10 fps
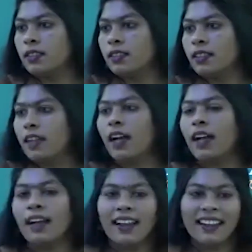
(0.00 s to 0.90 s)

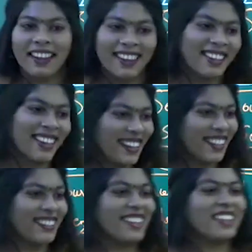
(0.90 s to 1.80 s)
Yeah.
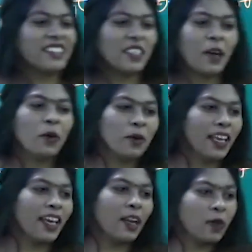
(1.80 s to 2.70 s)
That is how they
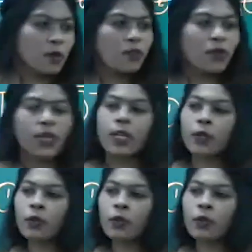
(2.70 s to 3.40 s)
arouse the fear in you.